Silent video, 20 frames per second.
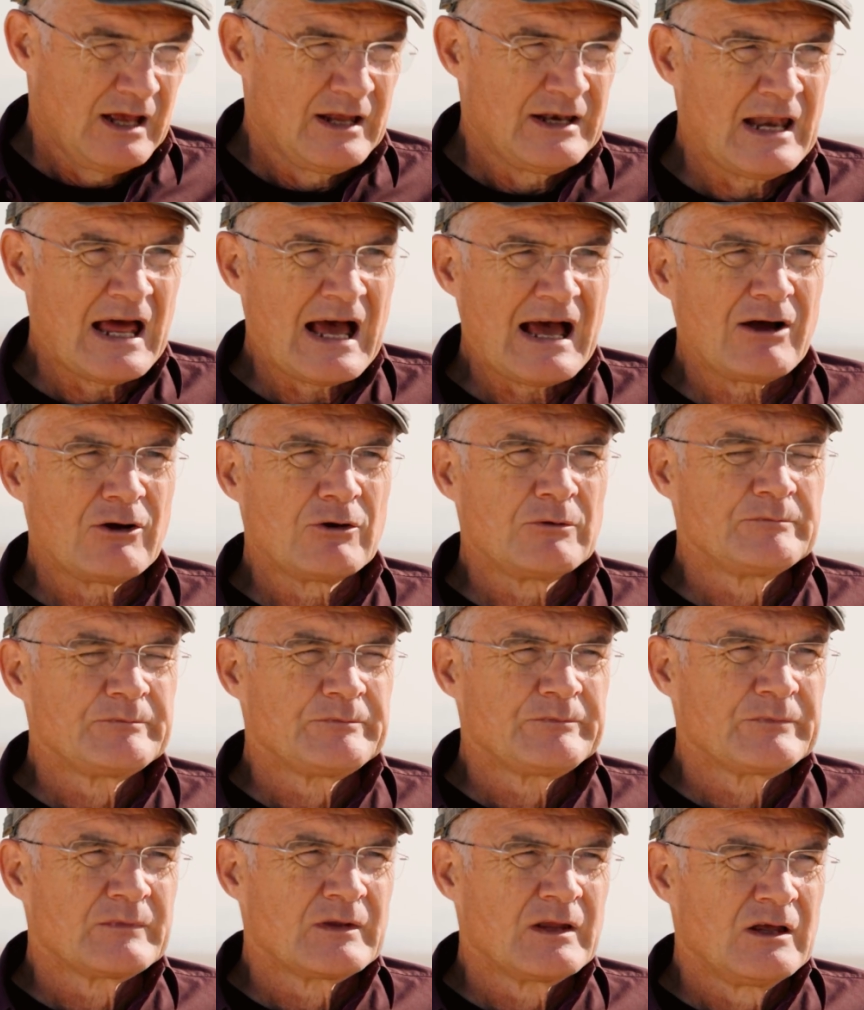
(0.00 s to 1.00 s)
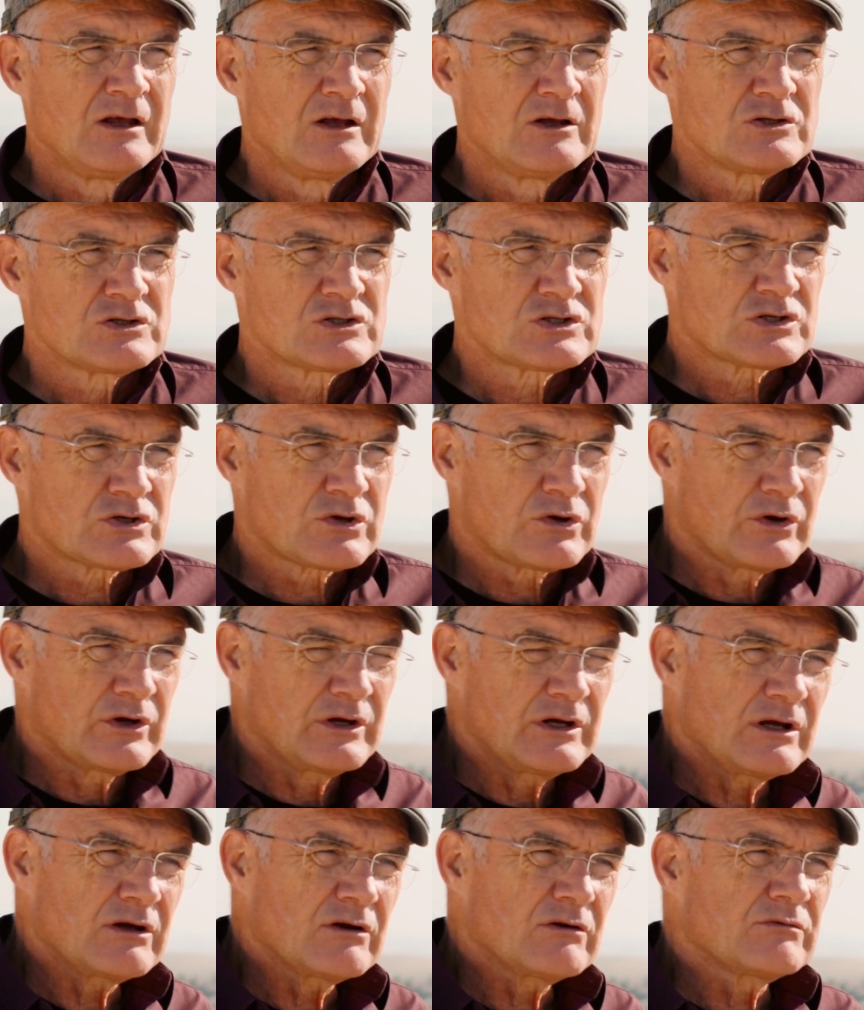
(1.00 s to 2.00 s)
Now,
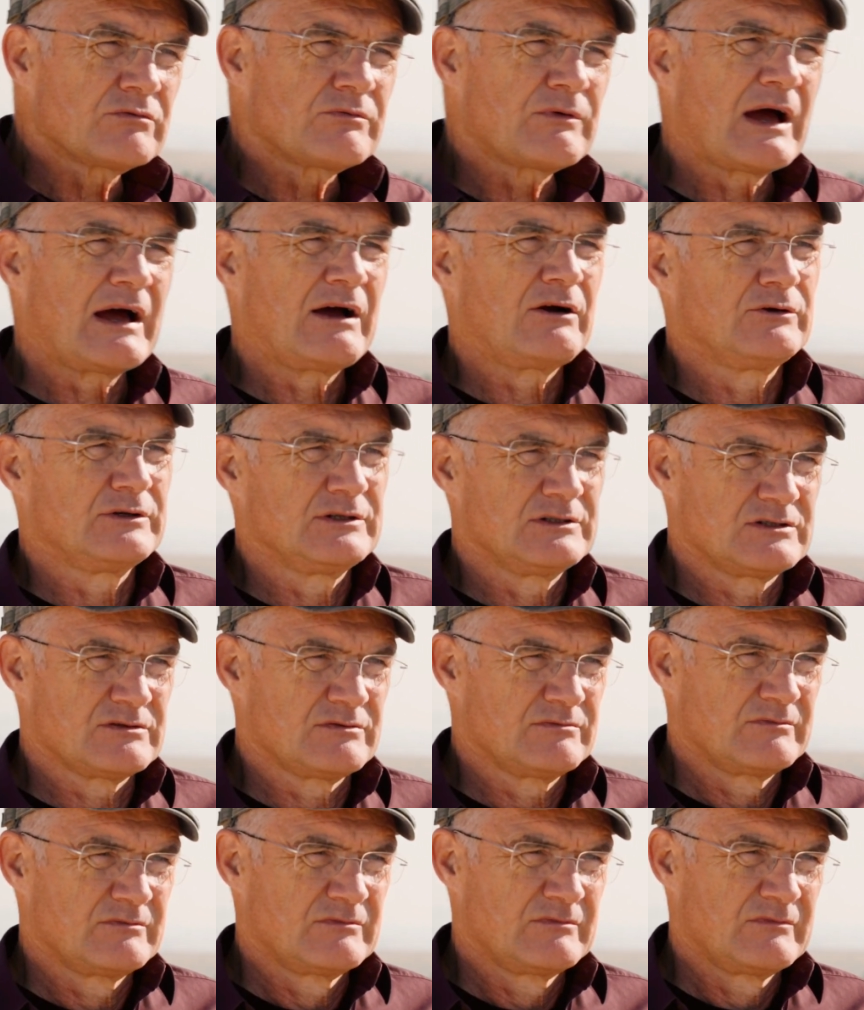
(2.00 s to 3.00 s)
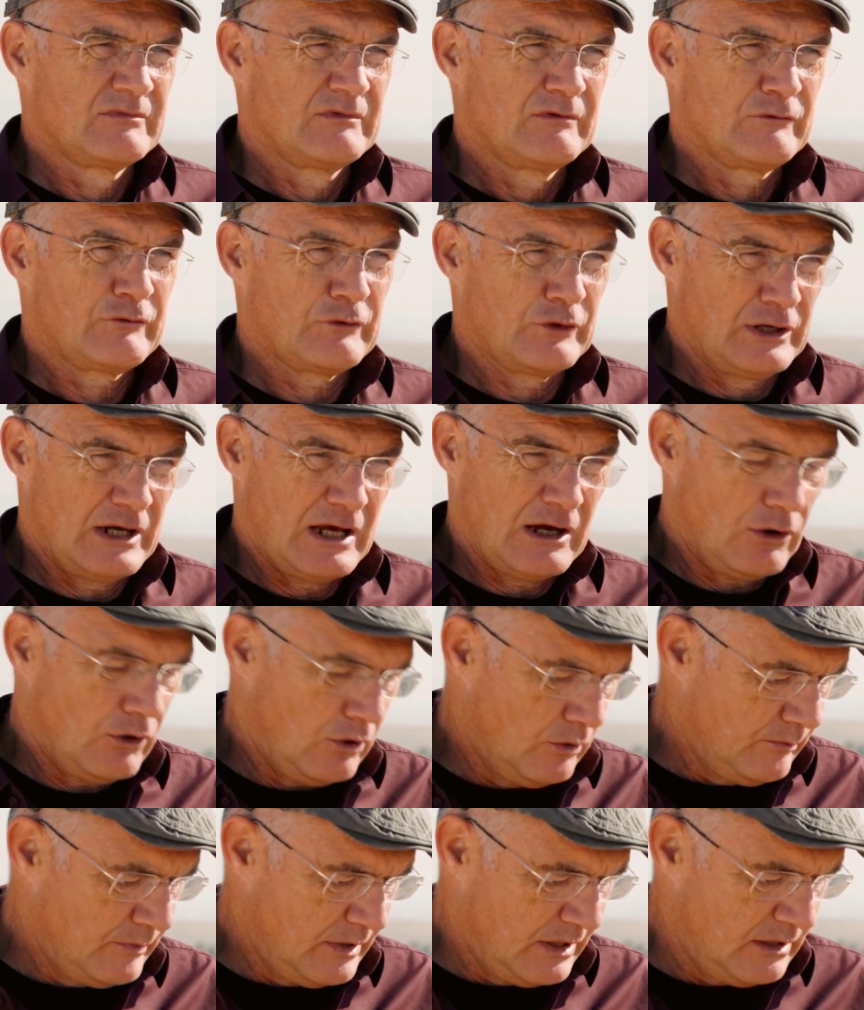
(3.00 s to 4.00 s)
turning around for
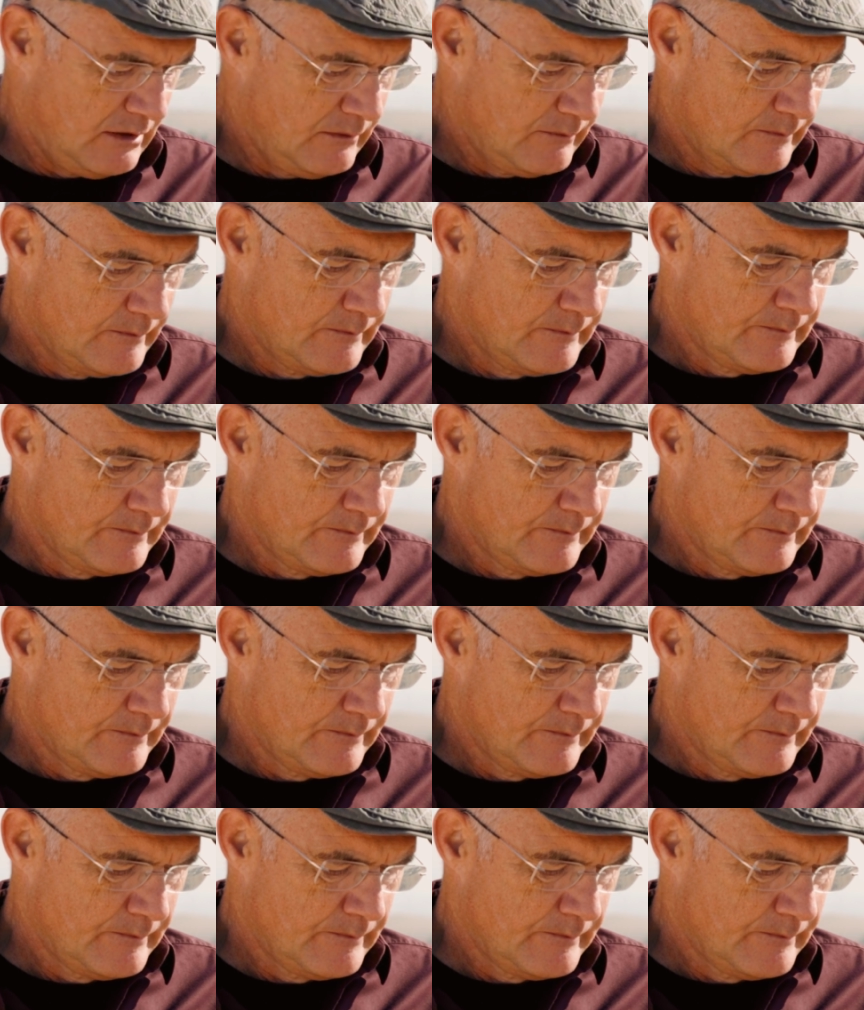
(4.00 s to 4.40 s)
Naomi